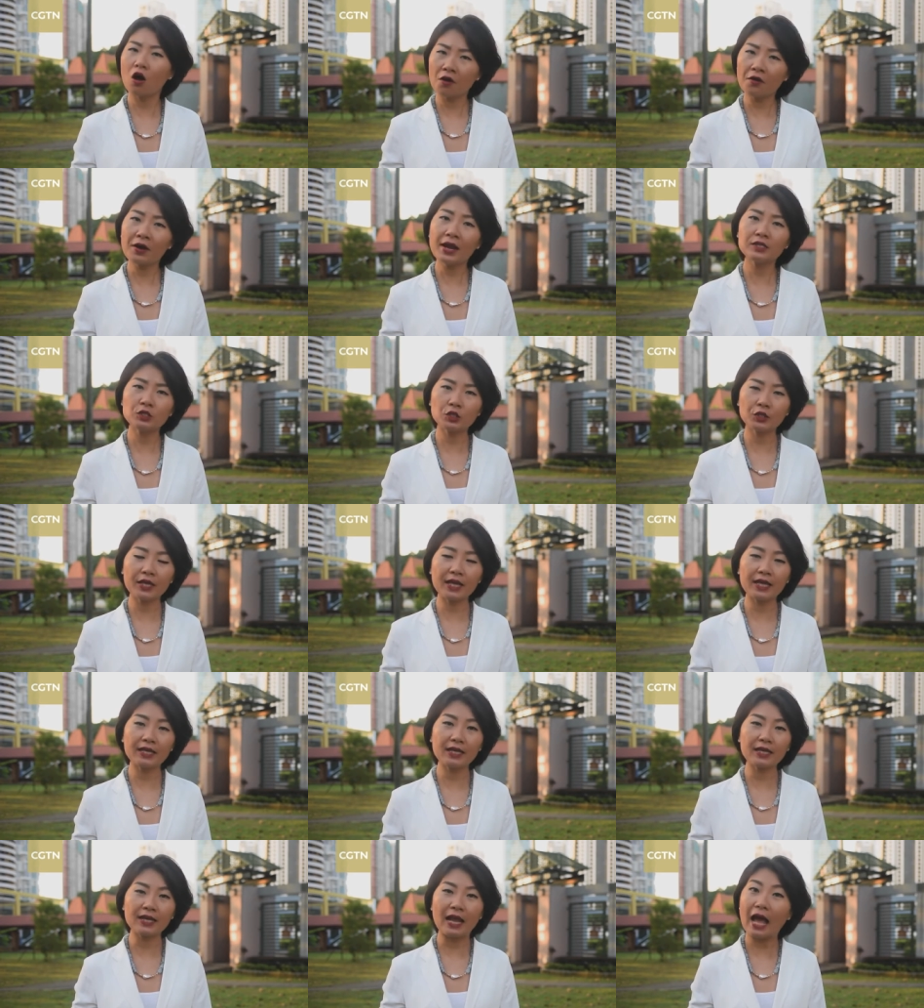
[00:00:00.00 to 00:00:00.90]
are
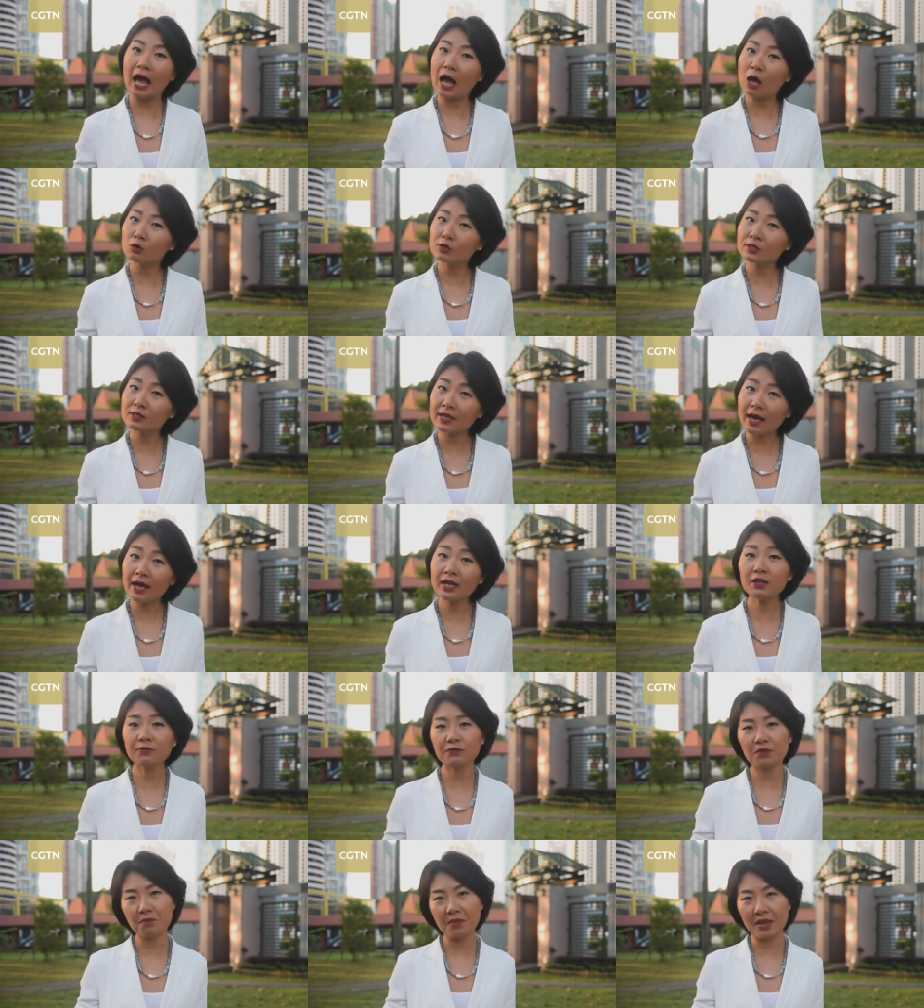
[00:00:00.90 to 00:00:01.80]
educated
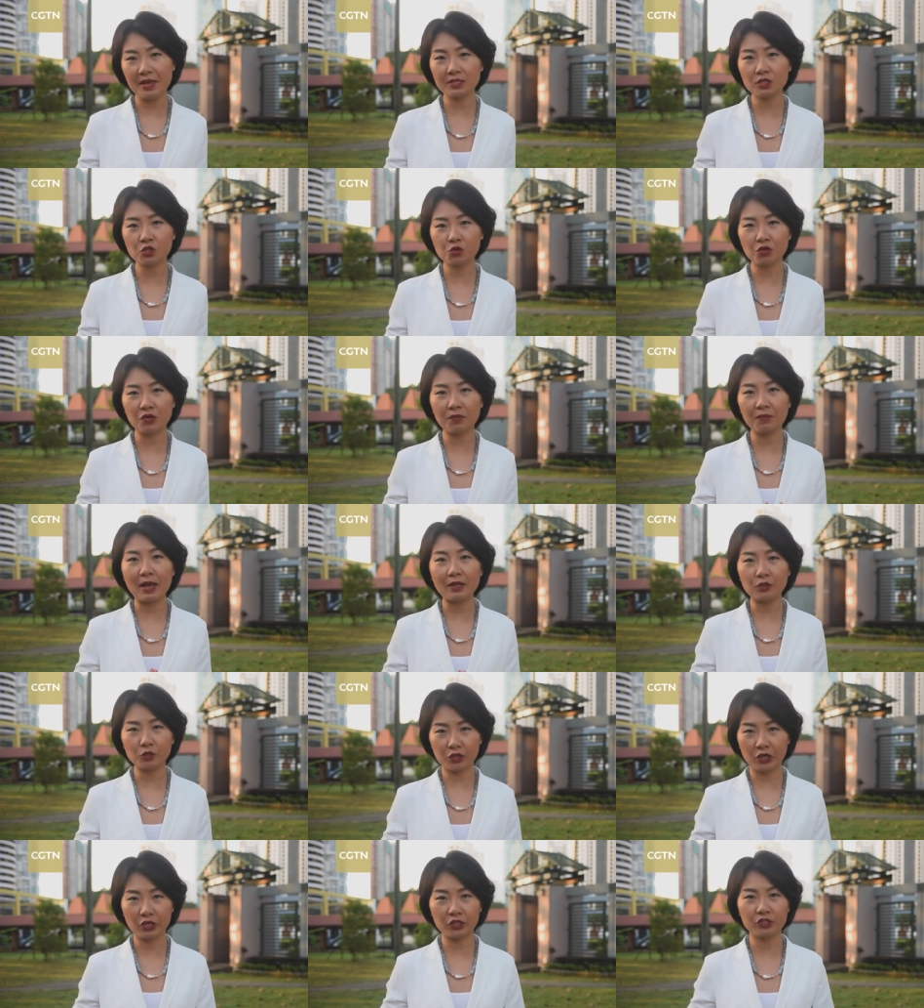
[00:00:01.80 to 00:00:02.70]
outside of the mainstream
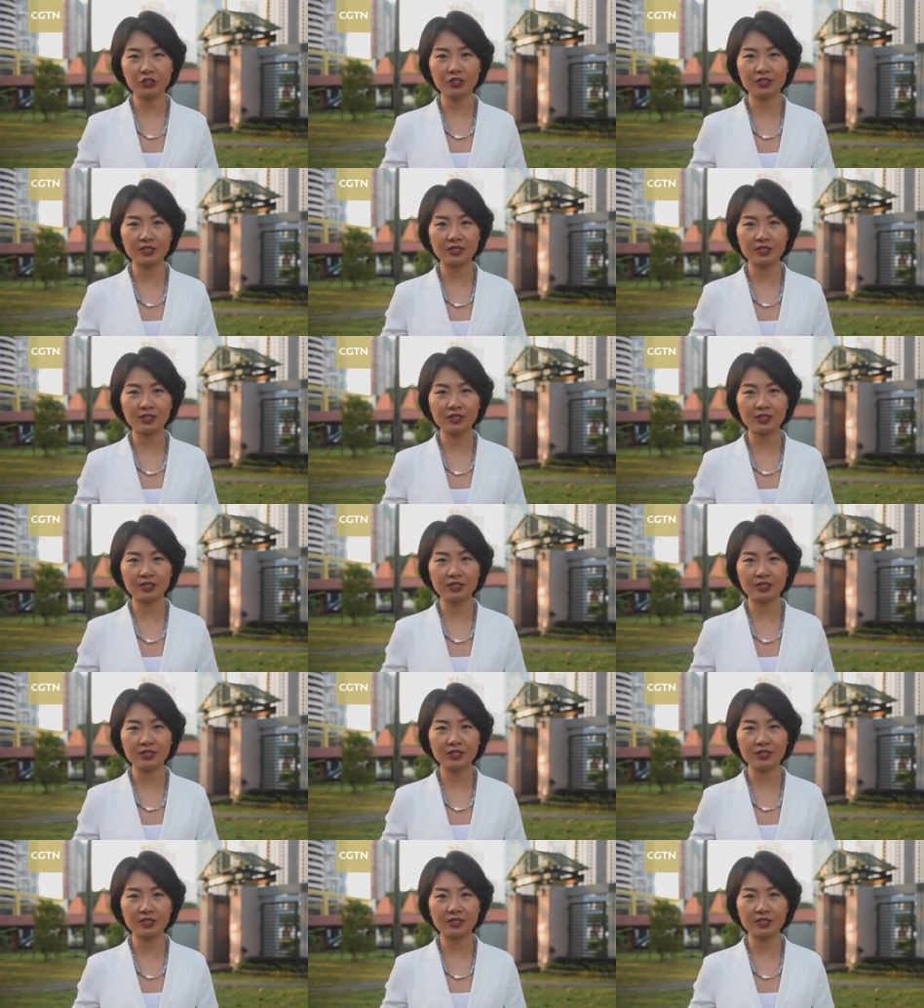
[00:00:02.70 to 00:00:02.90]
education